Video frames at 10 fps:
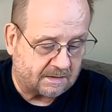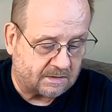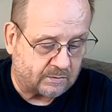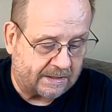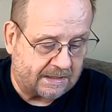
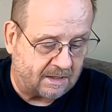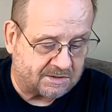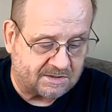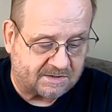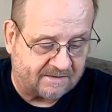because right now
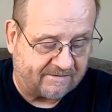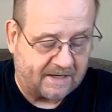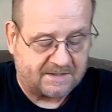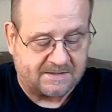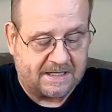it's just
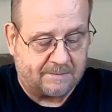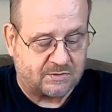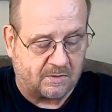device name.